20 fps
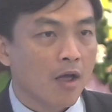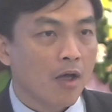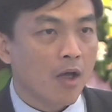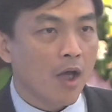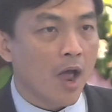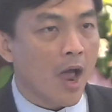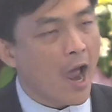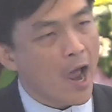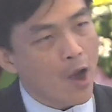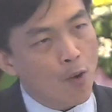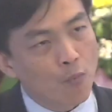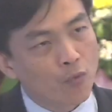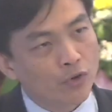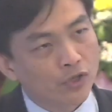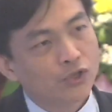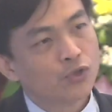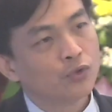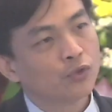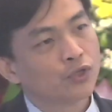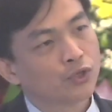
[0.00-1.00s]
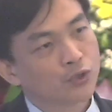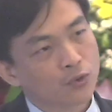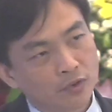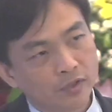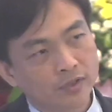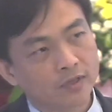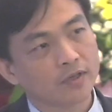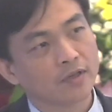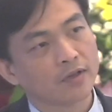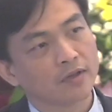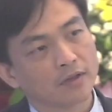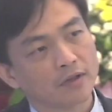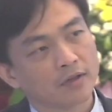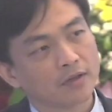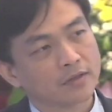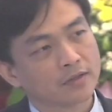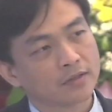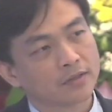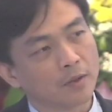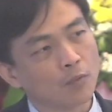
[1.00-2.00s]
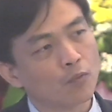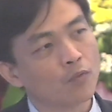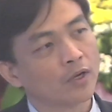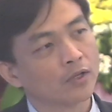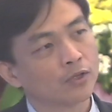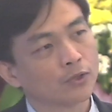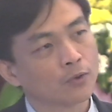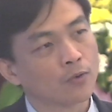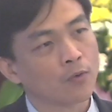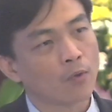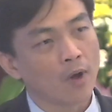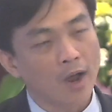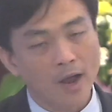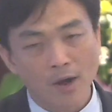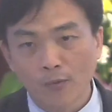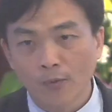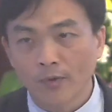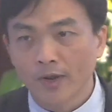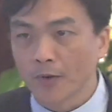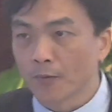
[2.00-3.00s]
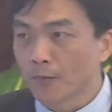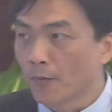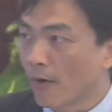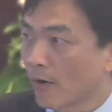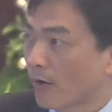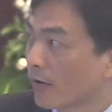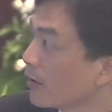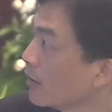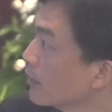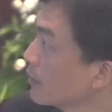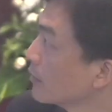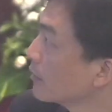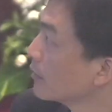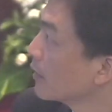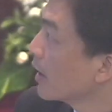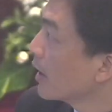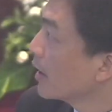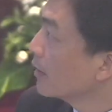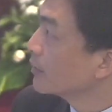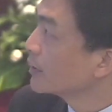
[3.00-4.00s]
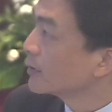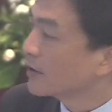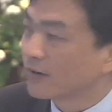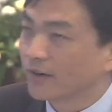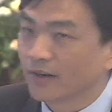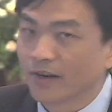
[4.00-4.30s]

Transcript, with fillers: How would you choose someone to go out in war. I'm sorry,